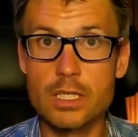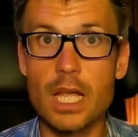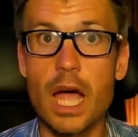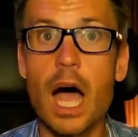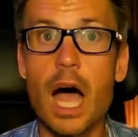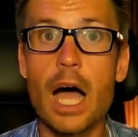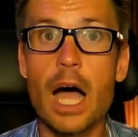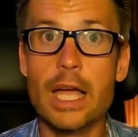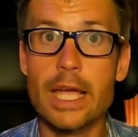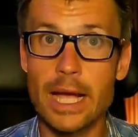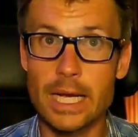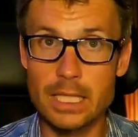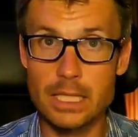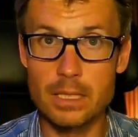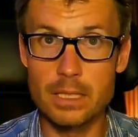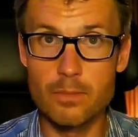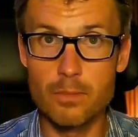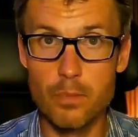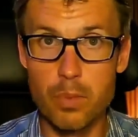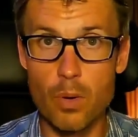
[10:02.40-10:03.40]
I
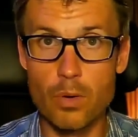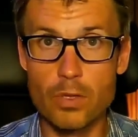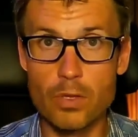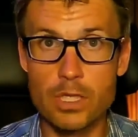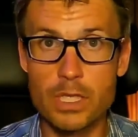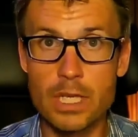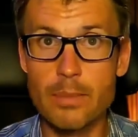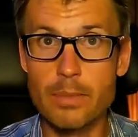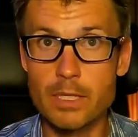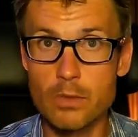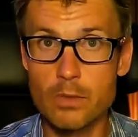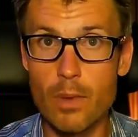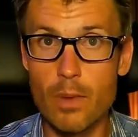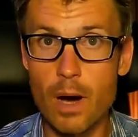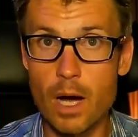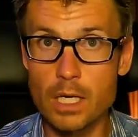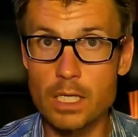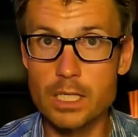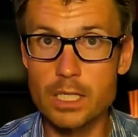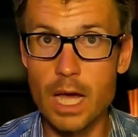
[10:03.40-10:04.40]
export them into
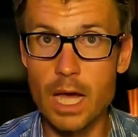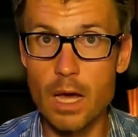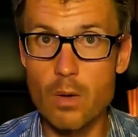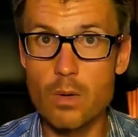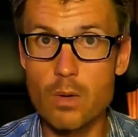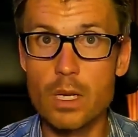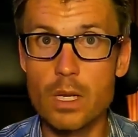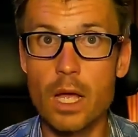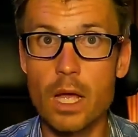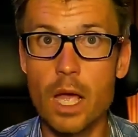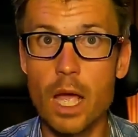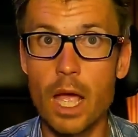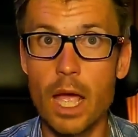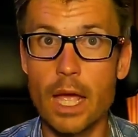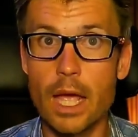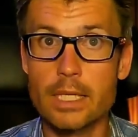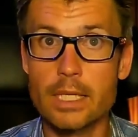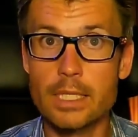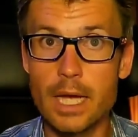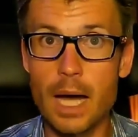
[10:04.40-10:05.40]
Markdown
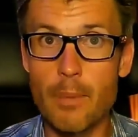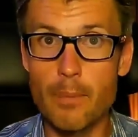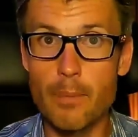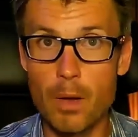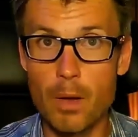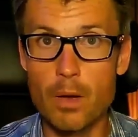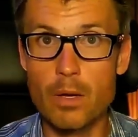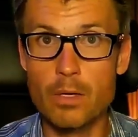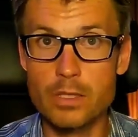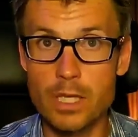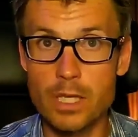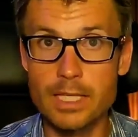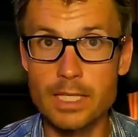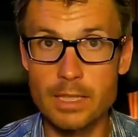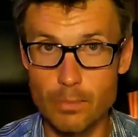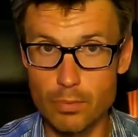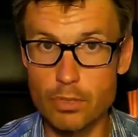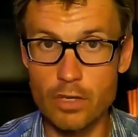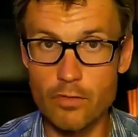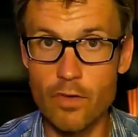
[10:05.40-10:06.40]
and upload as a
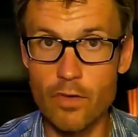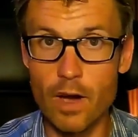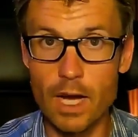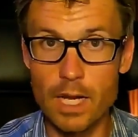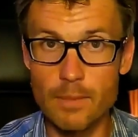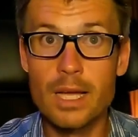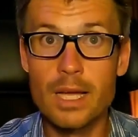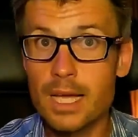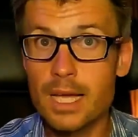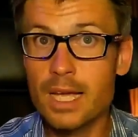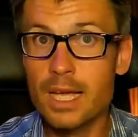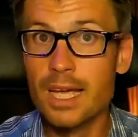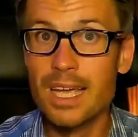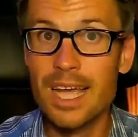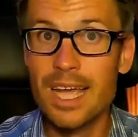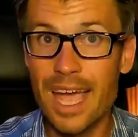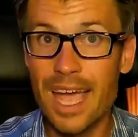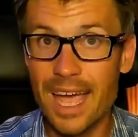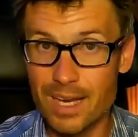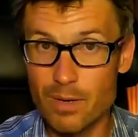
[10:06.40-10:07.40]
project file.
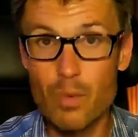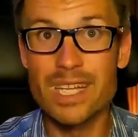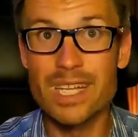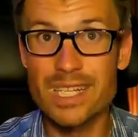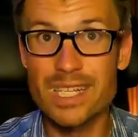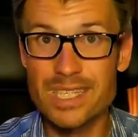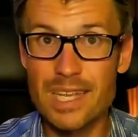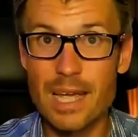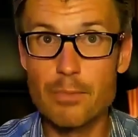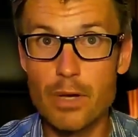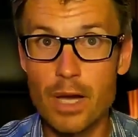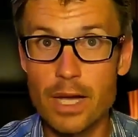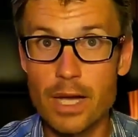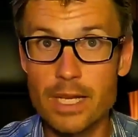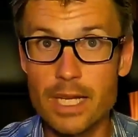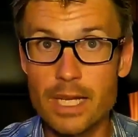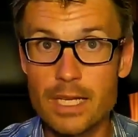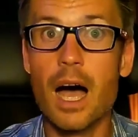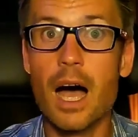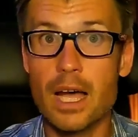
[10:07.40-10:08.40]
And when it's time to
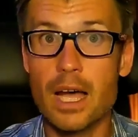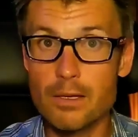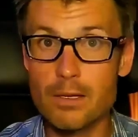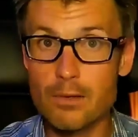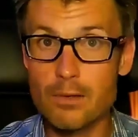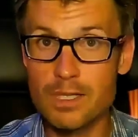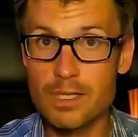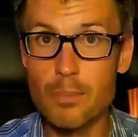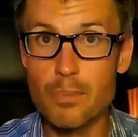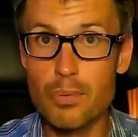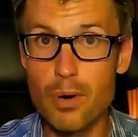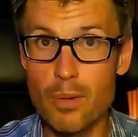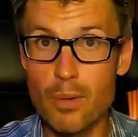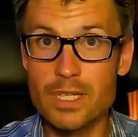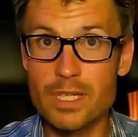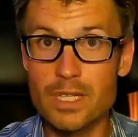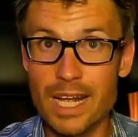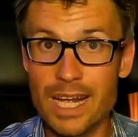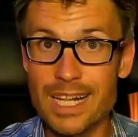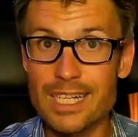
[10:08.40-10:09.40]
edit, I use the prompt
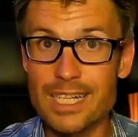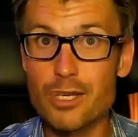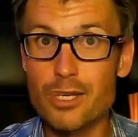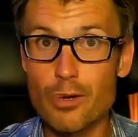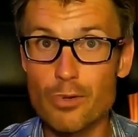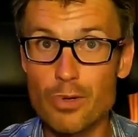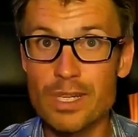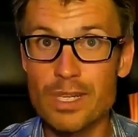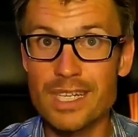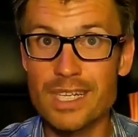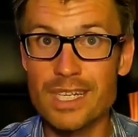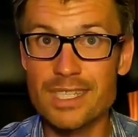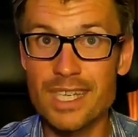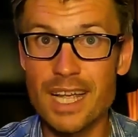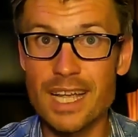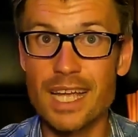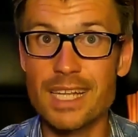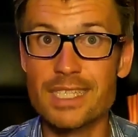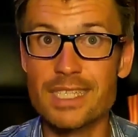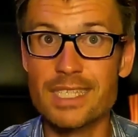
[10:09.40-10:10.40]
I'll show you in a
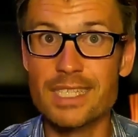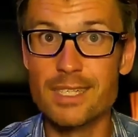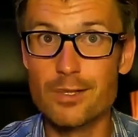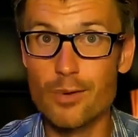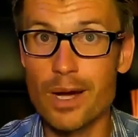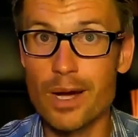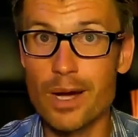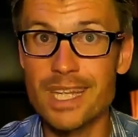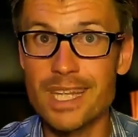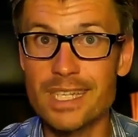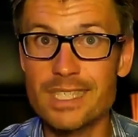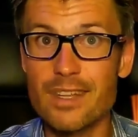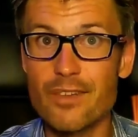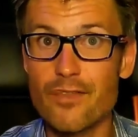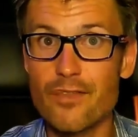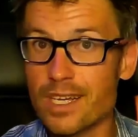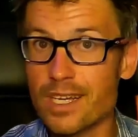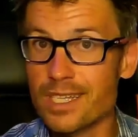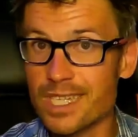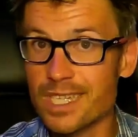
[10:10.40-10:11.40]
second to
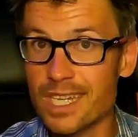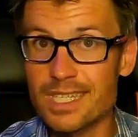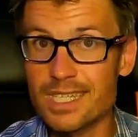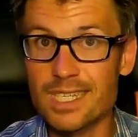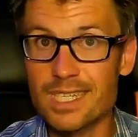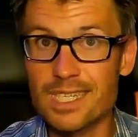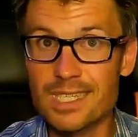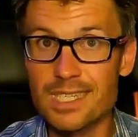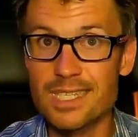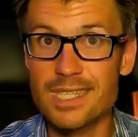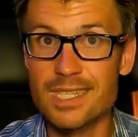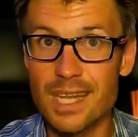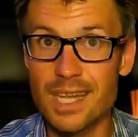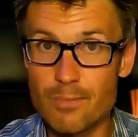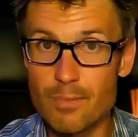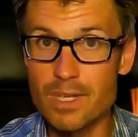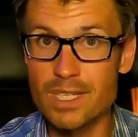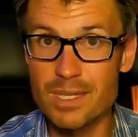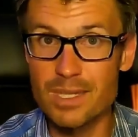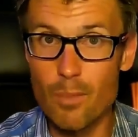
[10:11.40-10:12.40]
identify sentences that
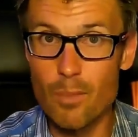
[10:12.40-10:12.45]
miss the